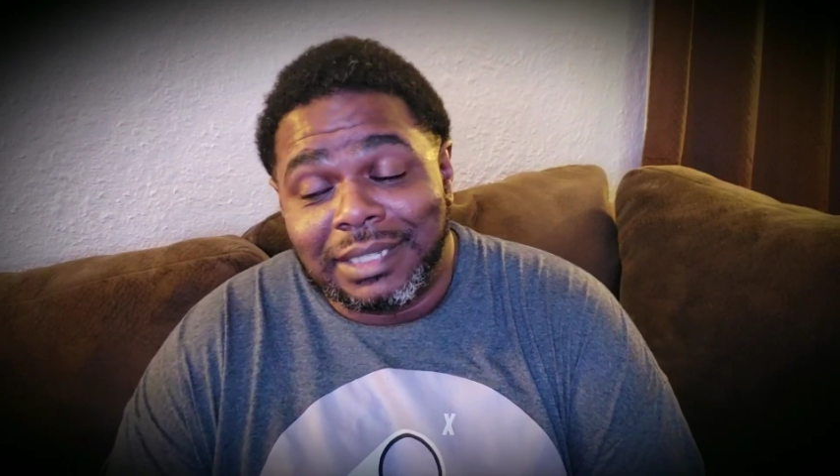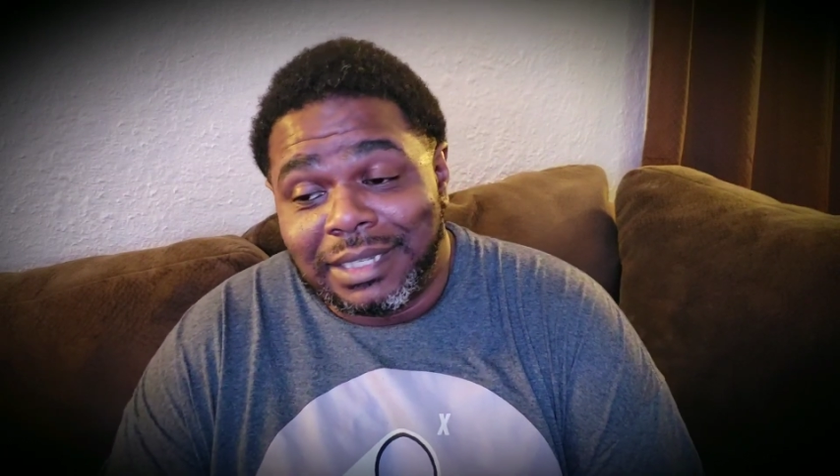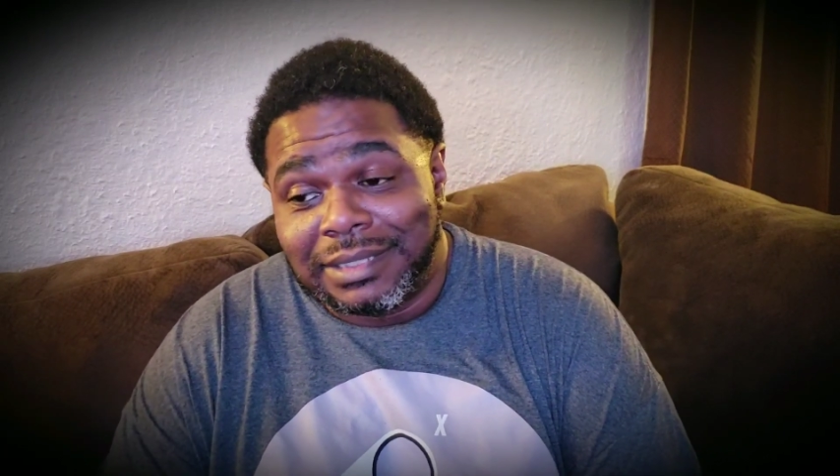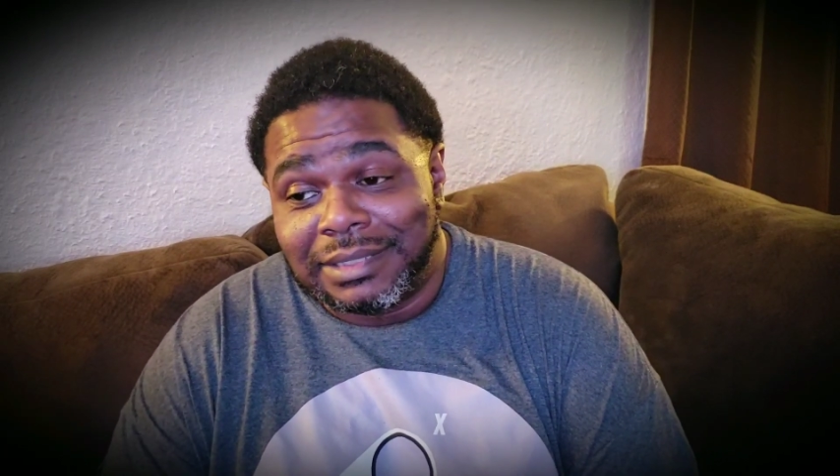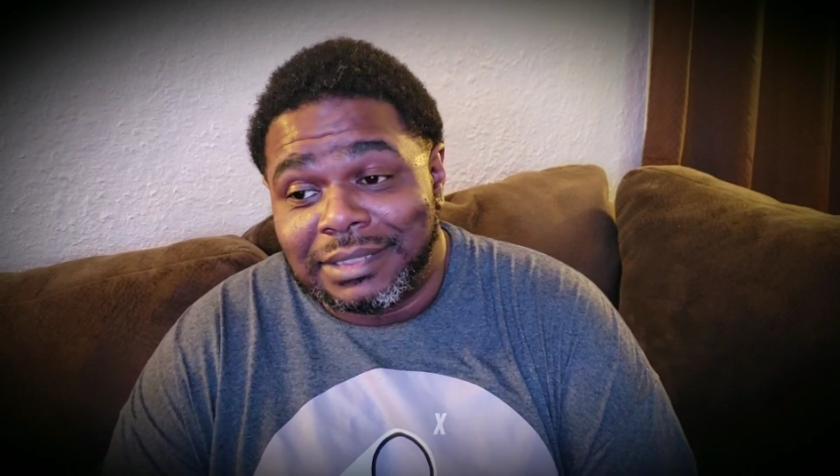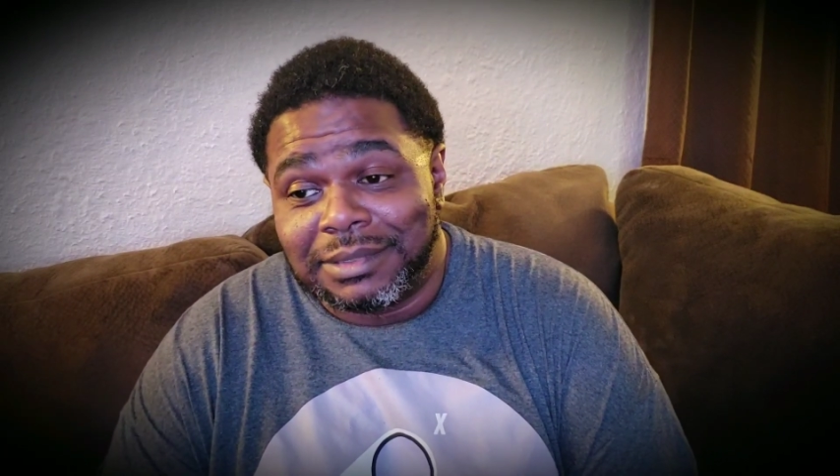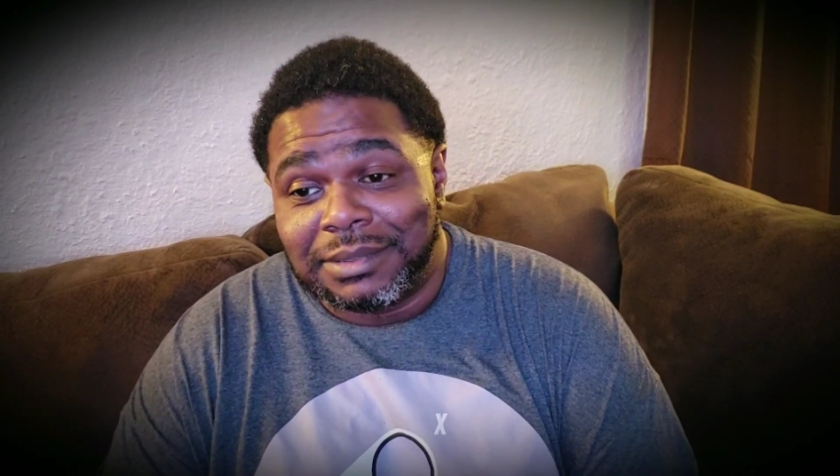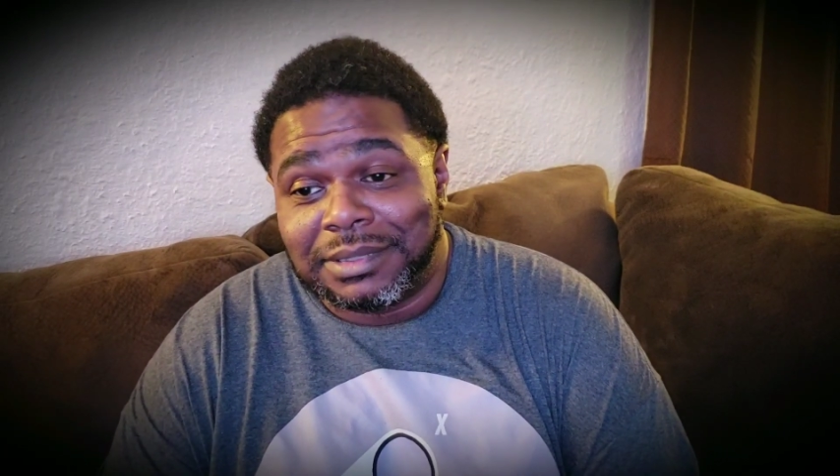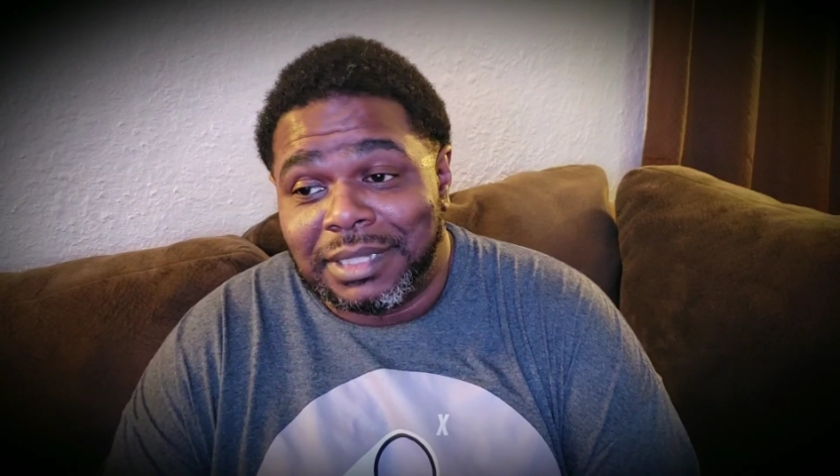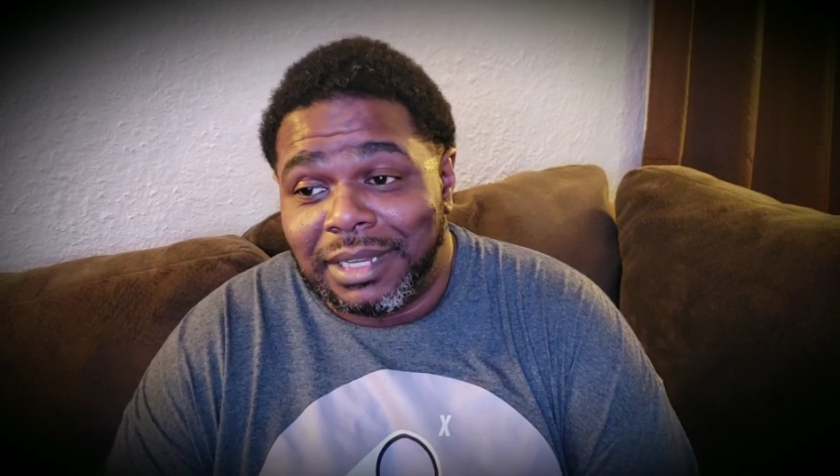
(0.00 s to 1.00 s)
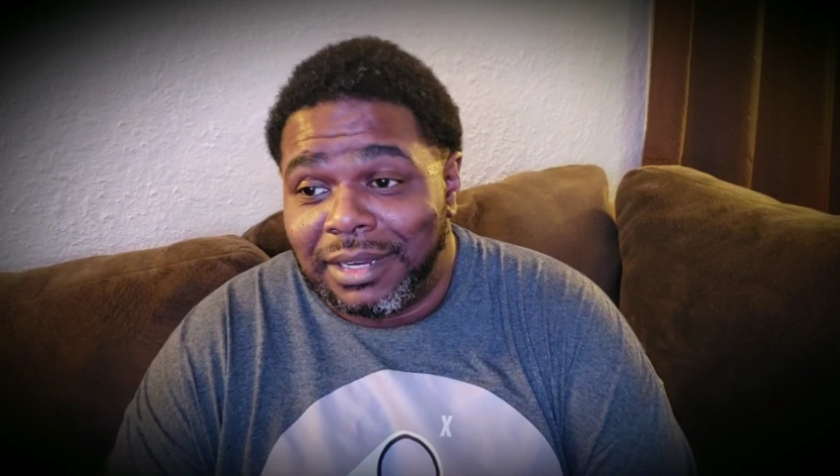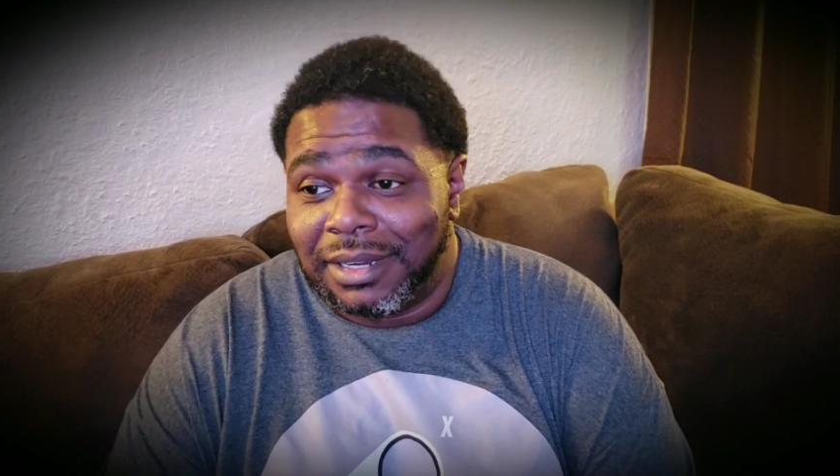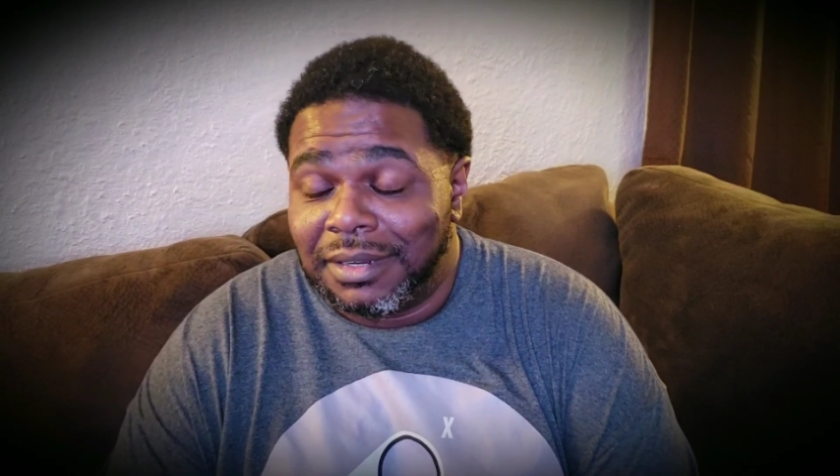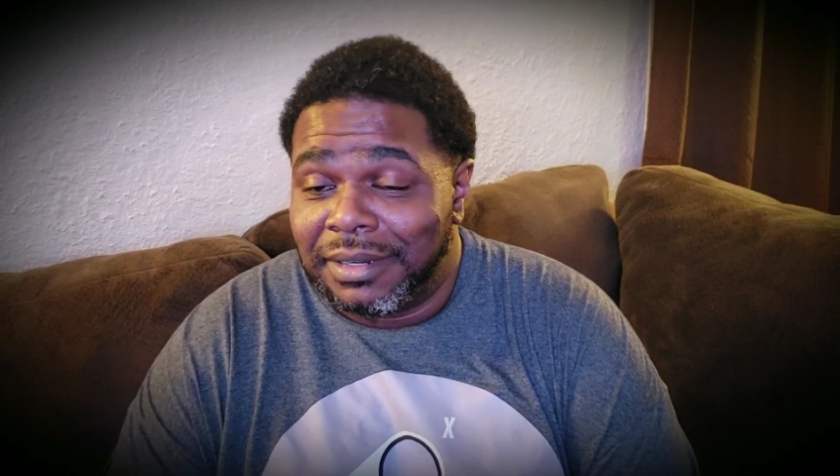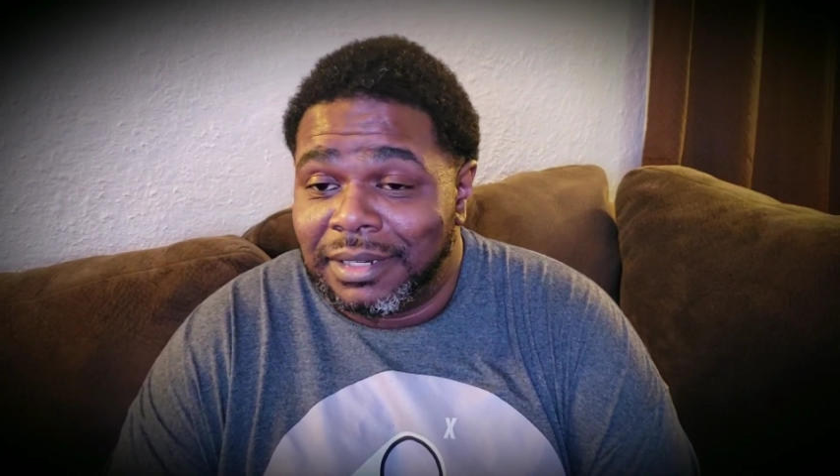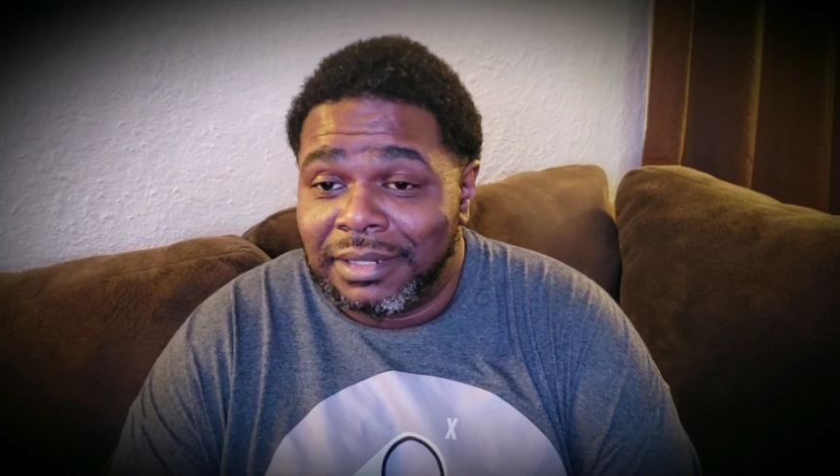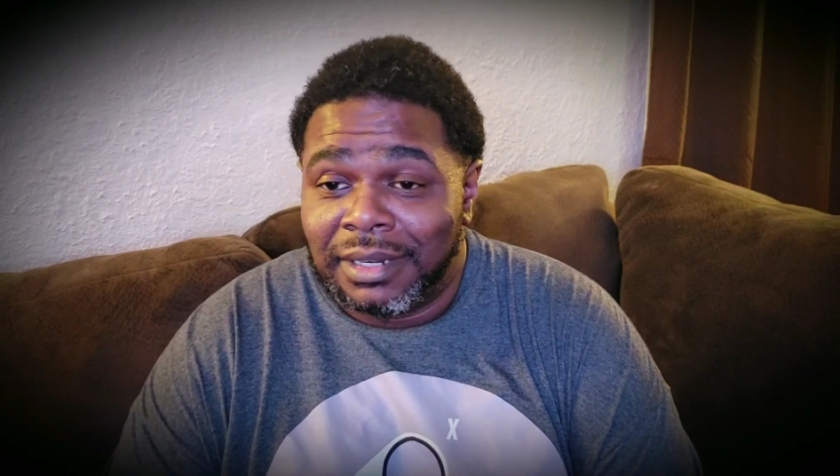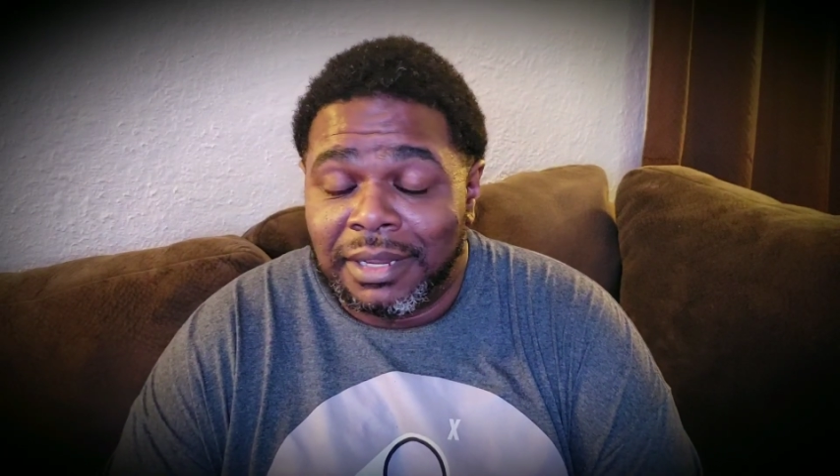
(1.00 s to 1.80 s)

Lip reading: cousins was there,